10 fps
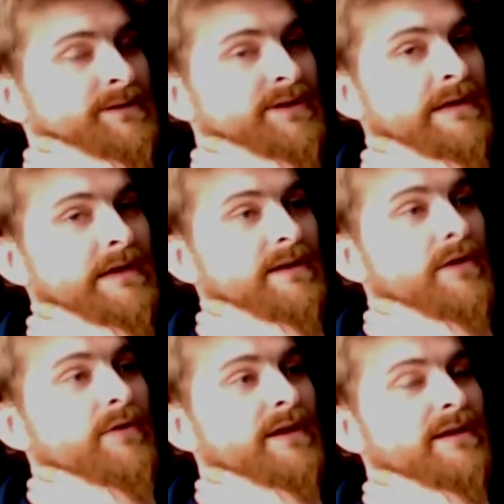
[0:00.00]
So
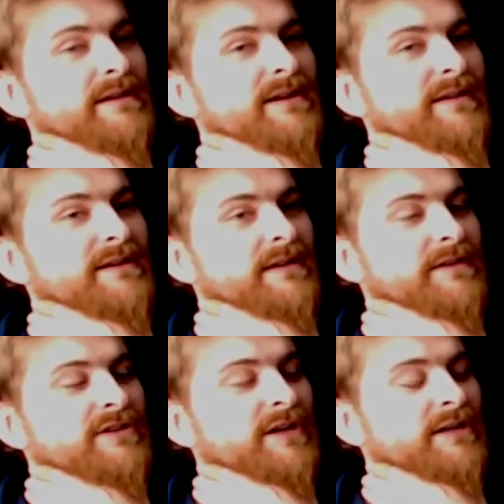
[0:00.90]
they only, it's
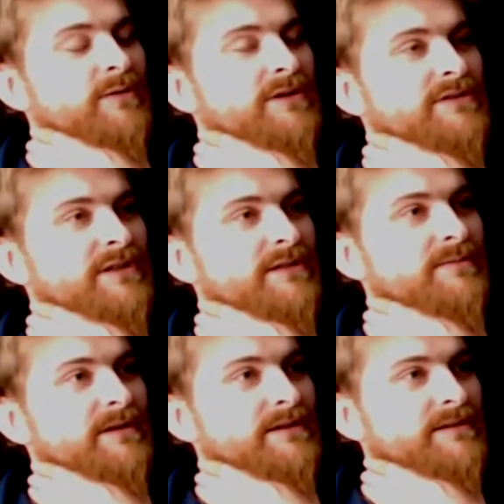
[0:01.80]
like the China one
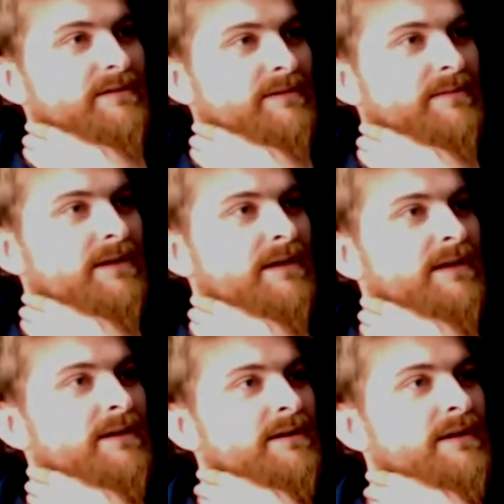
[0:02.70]
child policy or something.
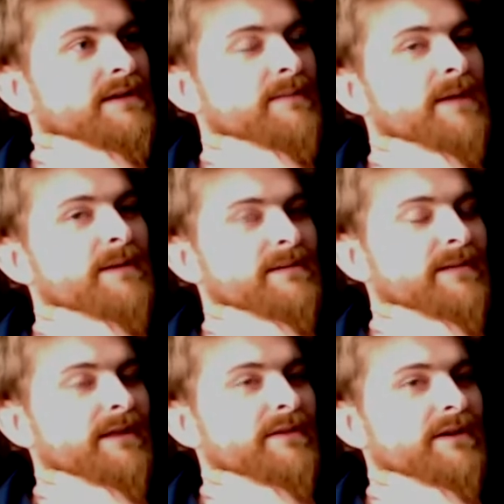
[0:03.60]
Except maybe it's
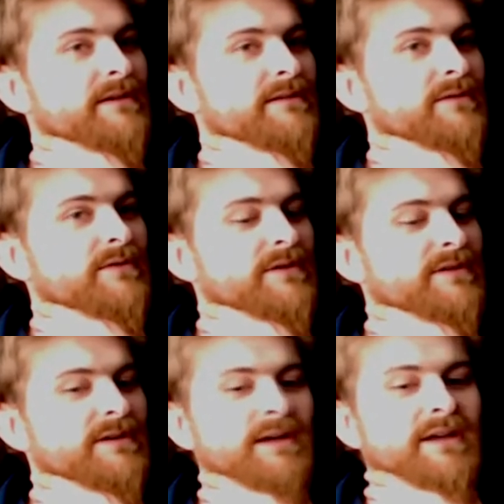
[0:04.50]
something like
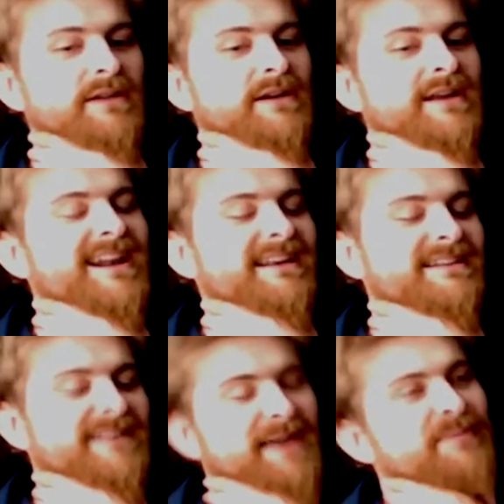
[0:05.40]
the
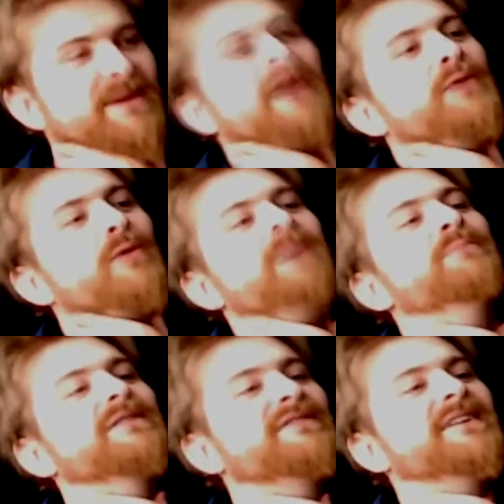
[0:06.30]
Chrysep
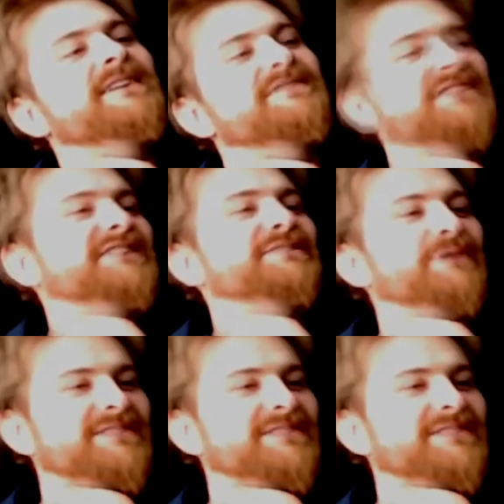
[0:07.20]
1.5 child